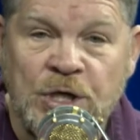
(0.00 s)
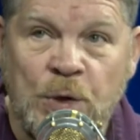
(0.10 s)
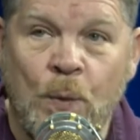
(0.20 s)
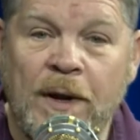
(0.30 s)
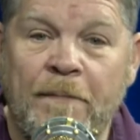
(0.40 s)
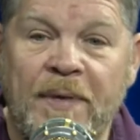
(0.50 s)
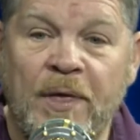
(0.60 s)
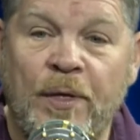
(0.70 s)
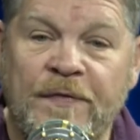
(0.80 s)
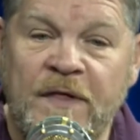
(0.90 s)
you want to
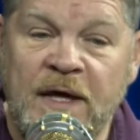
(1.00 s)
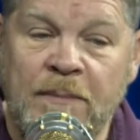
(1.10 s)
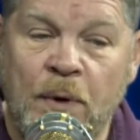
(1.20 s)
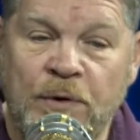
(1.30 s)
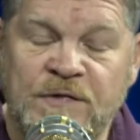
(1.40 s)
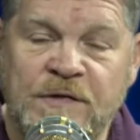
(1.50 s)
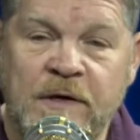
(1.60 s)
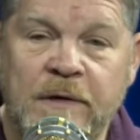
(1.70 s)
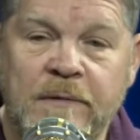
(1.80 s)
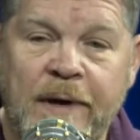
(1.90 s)
build the most
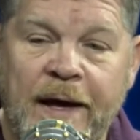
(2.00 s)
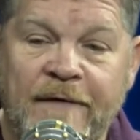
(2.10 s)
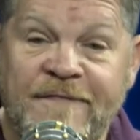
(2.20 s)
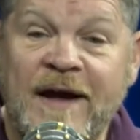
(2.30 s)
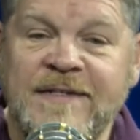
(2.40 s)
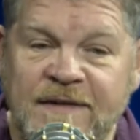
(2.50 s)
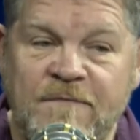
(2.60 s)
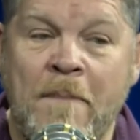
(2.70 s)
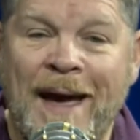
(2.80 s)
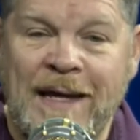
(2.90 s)
effective
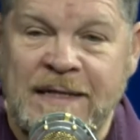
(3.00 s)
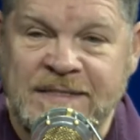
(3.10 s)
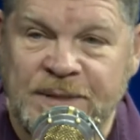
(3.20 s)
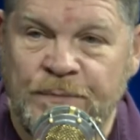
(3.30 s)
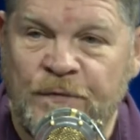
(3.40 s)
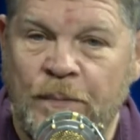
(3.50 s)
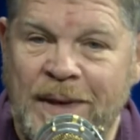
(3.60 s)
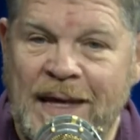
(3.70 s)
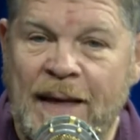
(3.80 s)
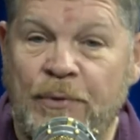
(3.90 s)
mechanism for
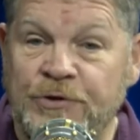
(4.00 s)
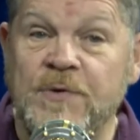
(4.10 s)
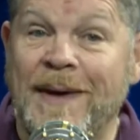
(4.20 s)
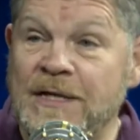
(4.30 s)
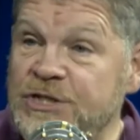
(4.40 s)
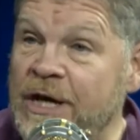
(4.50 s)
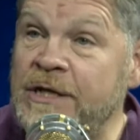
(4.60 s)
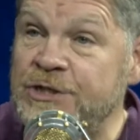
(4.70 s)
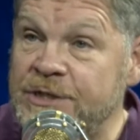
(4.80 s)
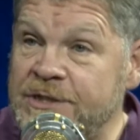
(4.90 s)
being able to make
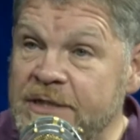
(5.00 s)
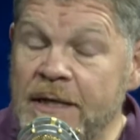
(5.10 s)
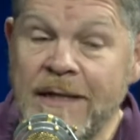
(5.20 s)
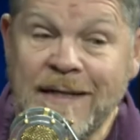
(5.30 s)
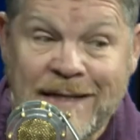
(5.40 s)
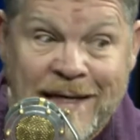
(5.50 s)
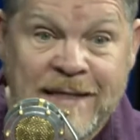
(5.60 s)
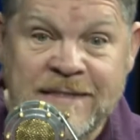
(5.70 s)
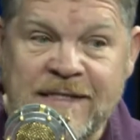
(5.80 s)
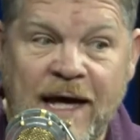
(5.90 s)
changes
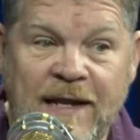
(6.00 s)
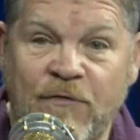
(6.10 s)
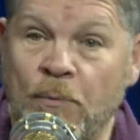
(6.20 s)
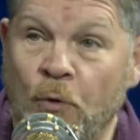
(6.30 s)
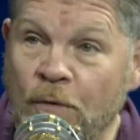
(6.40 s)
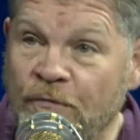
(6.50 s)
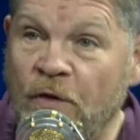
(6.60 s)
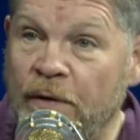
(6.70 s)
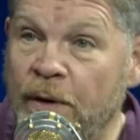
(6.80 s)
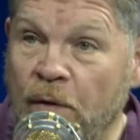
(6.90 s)
inside of your
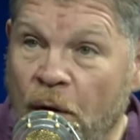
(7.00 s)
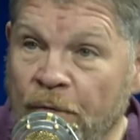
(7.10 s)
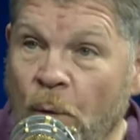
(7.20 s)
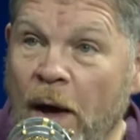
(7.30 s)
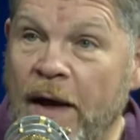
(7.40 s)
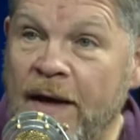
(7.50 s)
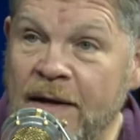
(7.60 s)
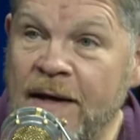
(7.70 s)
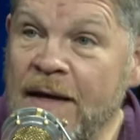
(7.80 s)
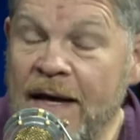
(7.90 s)
portfolio along the way.
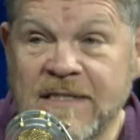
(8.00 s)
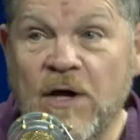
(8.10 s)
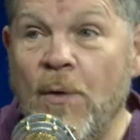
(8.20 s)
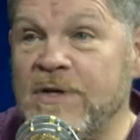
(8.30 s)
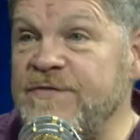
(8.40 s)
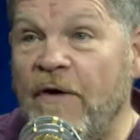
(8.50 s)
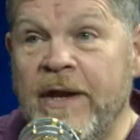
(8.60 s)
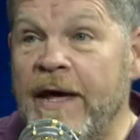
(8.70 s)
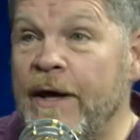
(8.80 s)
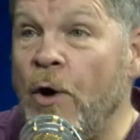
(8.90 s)
And it's always
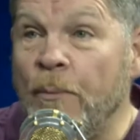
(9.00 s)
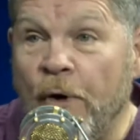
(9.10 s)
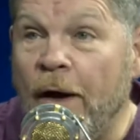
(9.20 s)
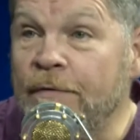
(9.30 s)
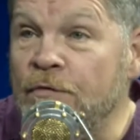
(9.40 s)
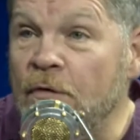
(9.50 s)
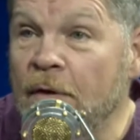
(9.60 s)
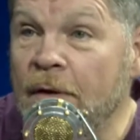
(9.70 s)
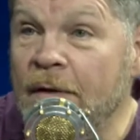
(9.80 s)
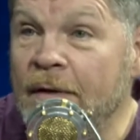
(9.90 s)
fun to hit home runs.
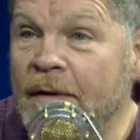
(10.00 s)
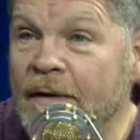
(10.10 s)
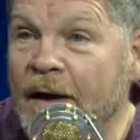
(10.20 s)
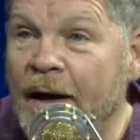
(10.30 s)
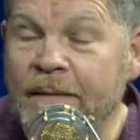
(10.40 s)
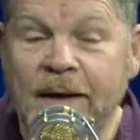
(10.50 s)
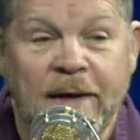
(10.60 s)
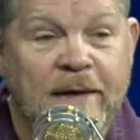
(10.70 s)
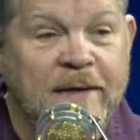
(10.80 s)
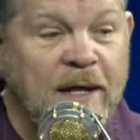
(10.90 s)
100%.
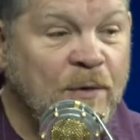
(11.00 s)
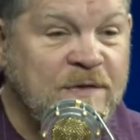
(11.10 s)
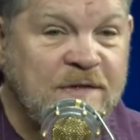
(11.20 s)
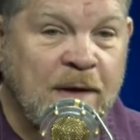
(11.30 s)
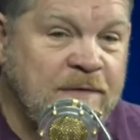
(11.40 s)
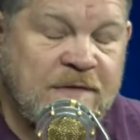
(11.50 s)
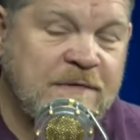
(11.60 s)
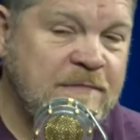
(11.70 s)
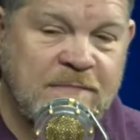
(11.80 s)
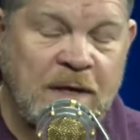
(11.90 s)
You know,
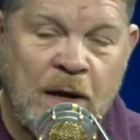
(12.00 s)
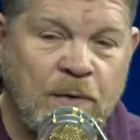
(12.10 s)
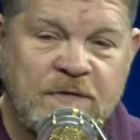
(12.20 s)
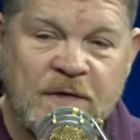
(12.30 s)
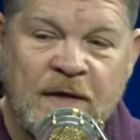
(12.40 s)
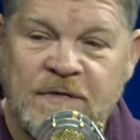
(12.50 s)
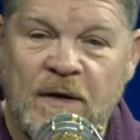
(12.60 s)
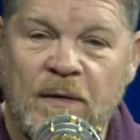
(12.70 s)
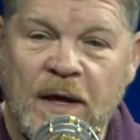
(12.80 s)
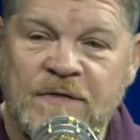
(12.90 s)
it's
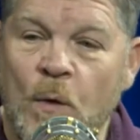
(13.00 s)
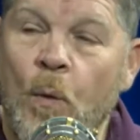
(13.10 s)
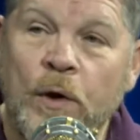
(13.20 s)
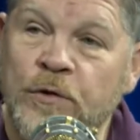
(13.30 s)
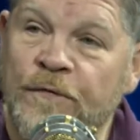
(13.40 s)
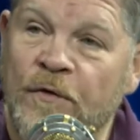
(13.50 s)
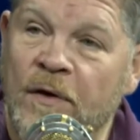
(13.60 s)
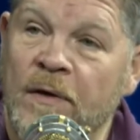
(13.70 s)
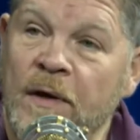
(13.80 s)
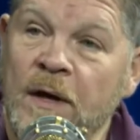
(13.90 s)
a
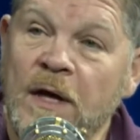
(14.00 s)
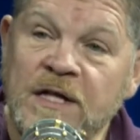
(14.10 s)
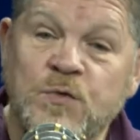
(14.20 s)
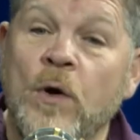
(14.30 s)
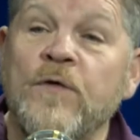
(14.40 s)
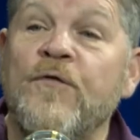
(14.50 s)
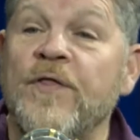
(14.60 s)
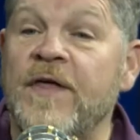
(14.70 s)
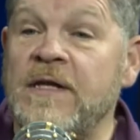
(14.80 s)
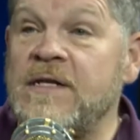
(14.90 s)
wonderful
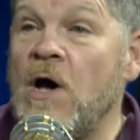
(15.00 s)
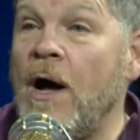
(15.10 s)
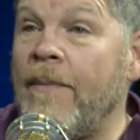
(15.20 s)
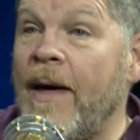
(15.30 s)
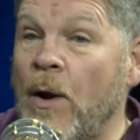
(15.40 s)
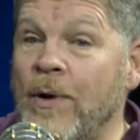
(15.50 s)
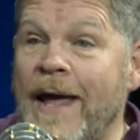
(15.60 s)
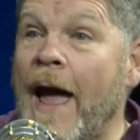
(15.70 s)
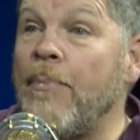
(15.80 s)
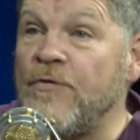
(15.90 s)
thing to talk about
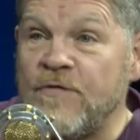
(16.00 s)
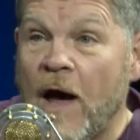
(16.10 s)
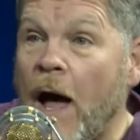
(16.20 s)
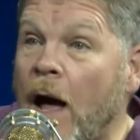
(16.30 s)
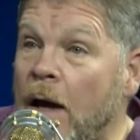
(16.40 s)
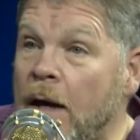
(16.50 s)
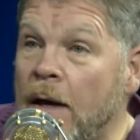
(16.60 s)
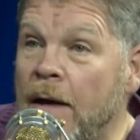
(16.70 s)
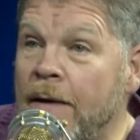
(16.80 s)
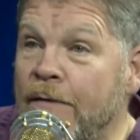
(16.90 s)
owning Apple stock,
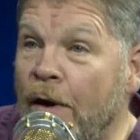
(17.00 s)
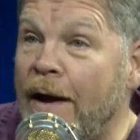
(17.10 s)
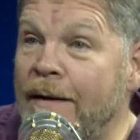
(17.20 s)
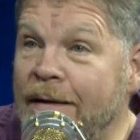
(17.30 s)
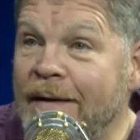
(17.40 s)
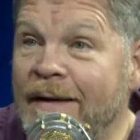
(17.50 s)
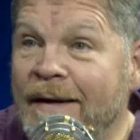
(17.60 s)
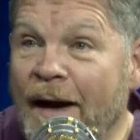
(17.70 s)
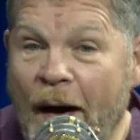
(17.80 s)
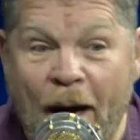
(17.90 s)
right?
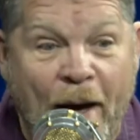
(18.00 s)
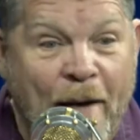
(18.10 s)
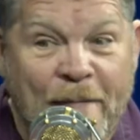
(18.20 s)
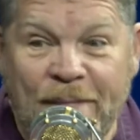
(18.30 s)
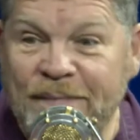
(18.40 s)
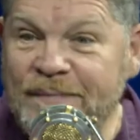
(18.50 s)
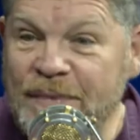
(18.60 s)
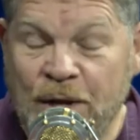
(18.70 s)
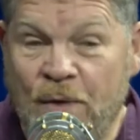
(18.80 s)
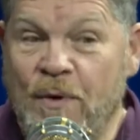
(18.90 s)
And at